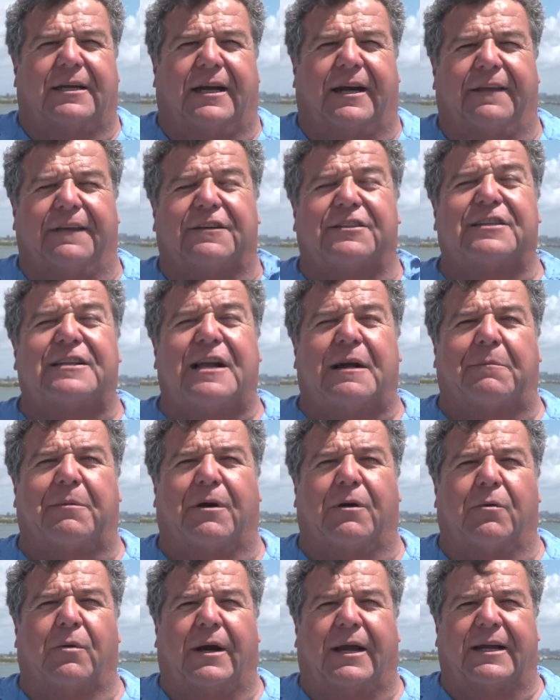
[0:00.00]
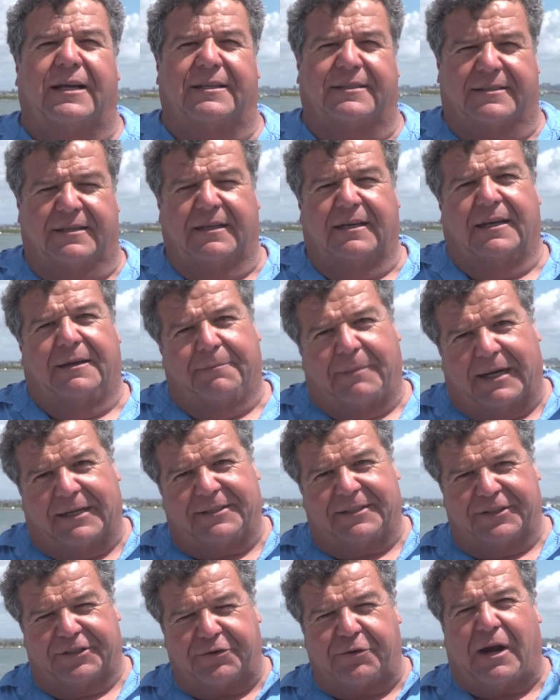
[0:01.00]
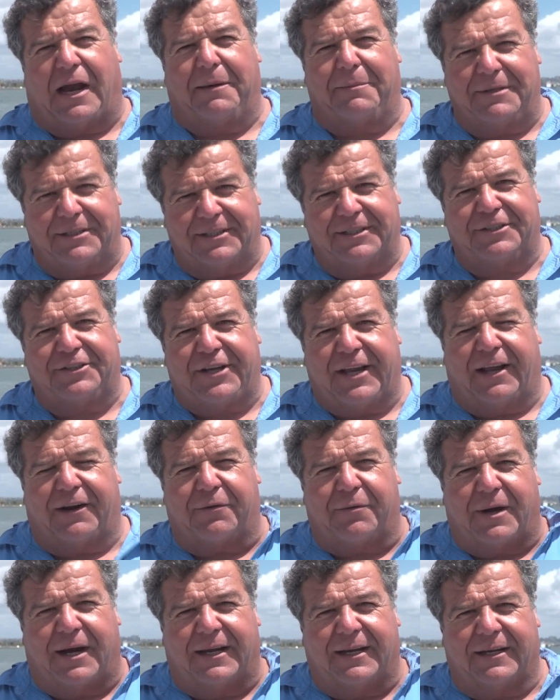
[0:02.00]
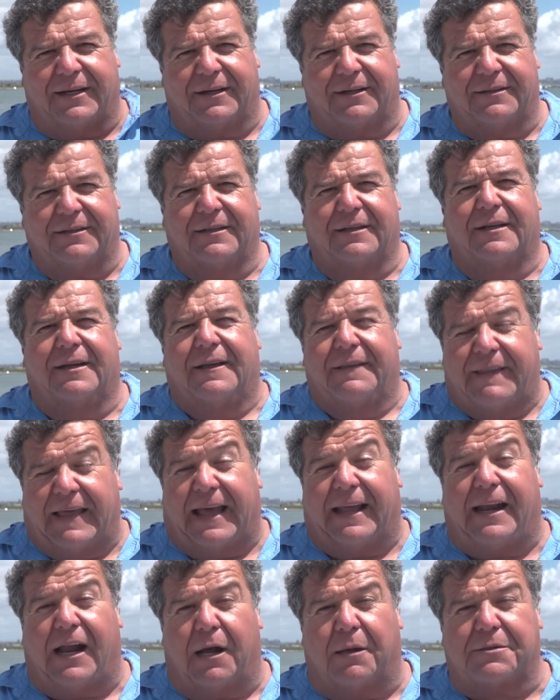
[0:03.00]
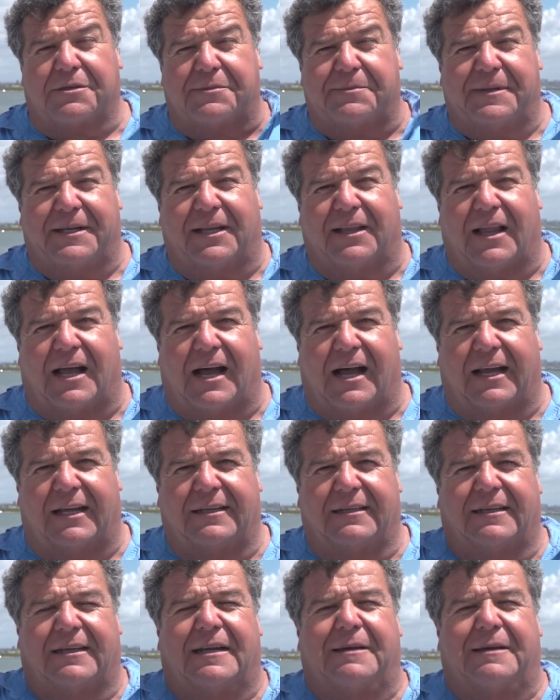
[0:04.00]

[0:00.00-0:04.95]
And there's a number of ways. By subscribing to the channel right here, that helps me a lot.